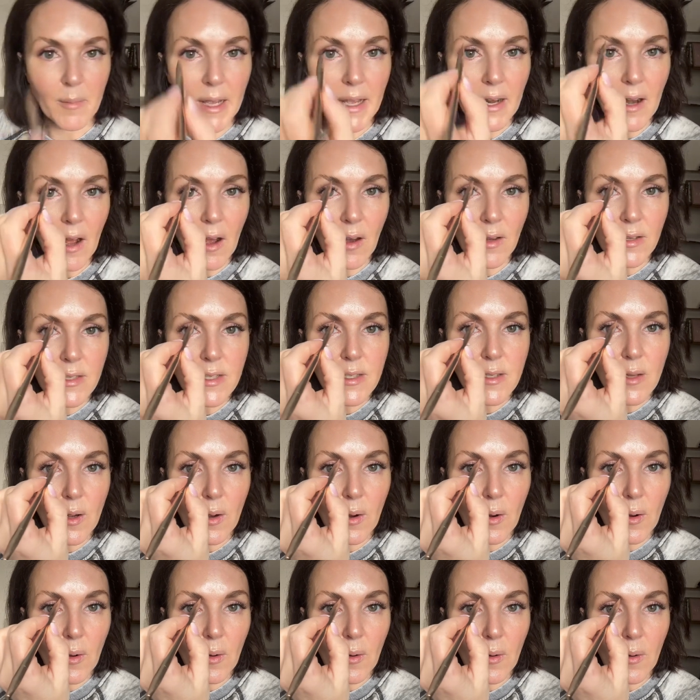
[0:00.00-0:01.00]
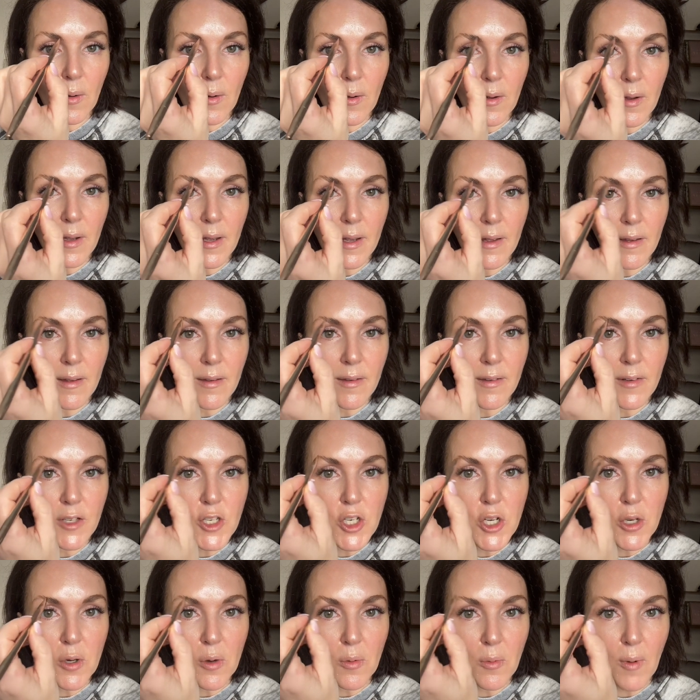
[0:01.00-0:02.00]
It also
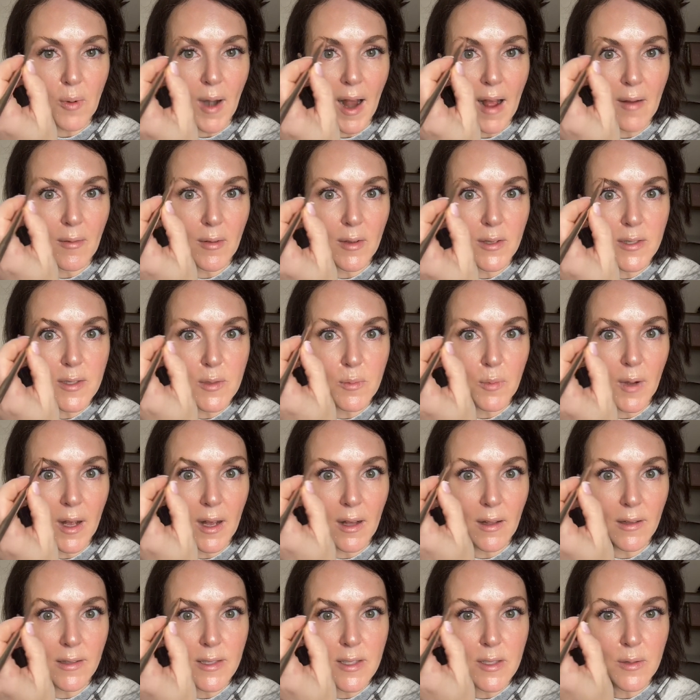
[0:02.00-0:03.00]
travels well,